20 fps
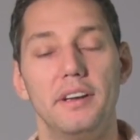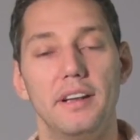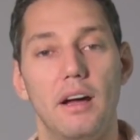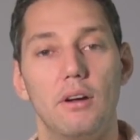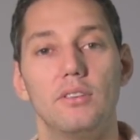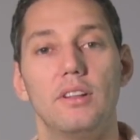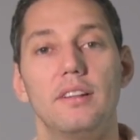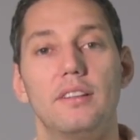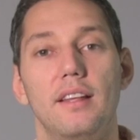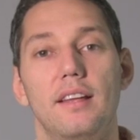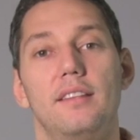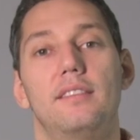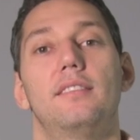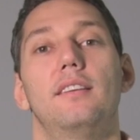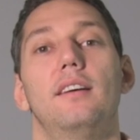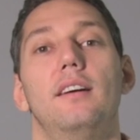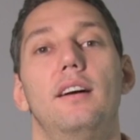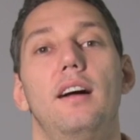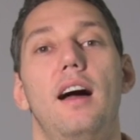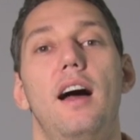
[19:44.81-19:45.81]
Now that has
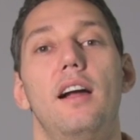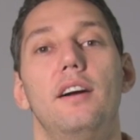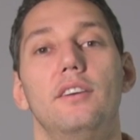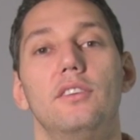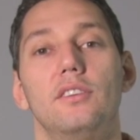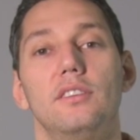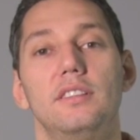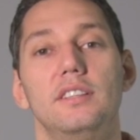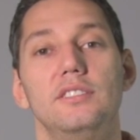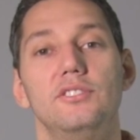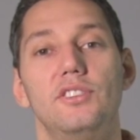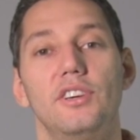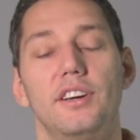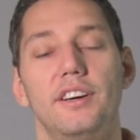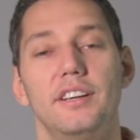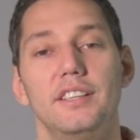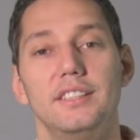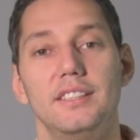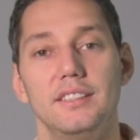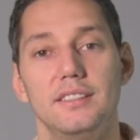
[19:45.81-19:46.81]
Arnold
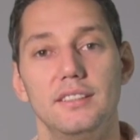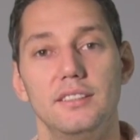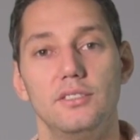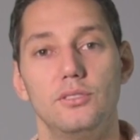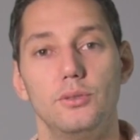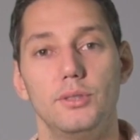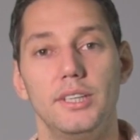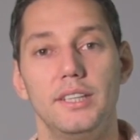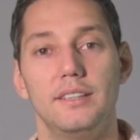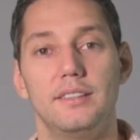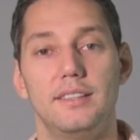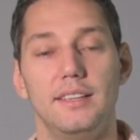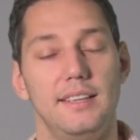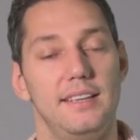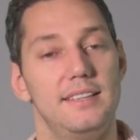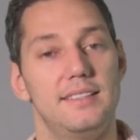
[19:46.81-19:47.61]
integrated into it,